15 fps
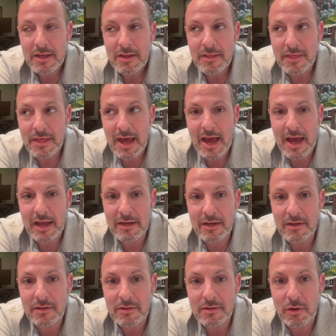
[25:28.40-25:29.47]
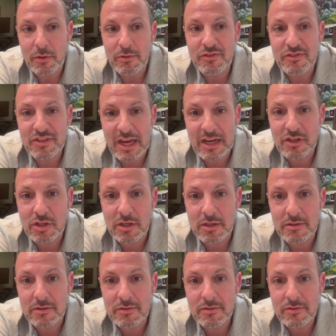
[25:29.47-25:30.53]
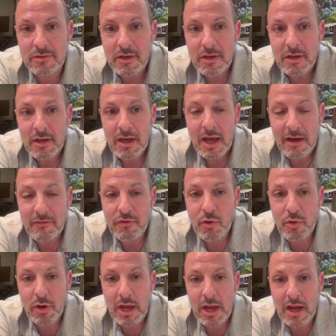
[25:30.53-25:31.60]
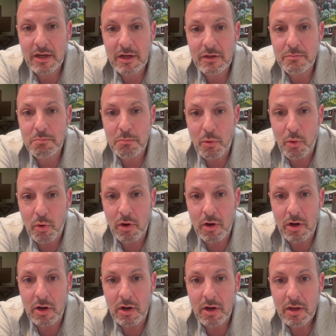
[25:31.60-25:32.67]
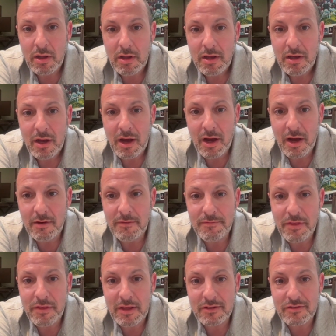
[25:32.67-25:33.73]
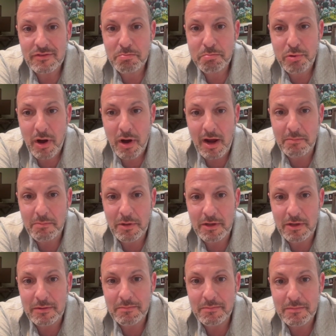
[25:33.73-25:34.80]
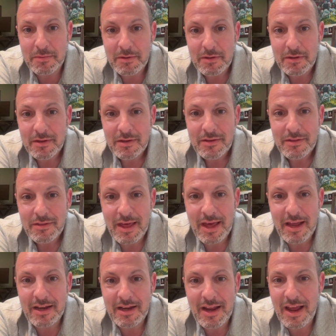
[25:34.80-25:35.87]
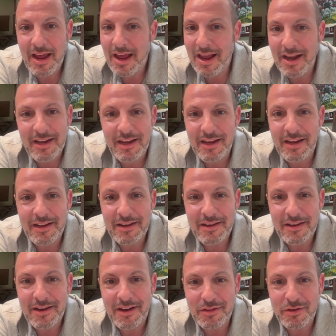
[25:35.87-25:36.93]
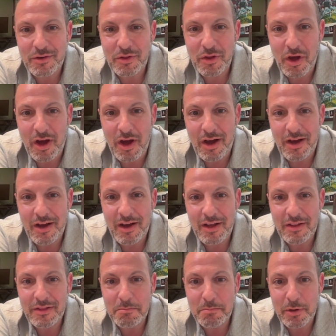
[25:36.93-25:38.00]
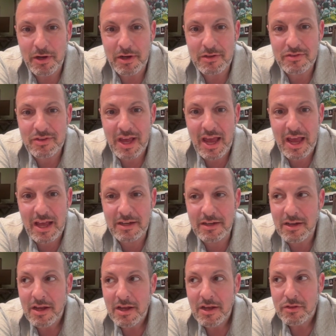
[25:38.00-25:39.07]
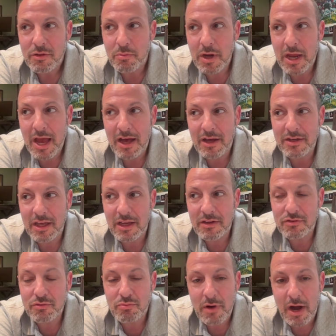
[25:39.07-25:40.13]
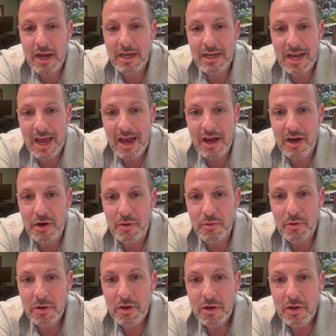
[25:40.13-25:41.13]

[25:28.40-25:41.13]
that those sections have created more of this problem than any other law on the books. And the reality is, right now,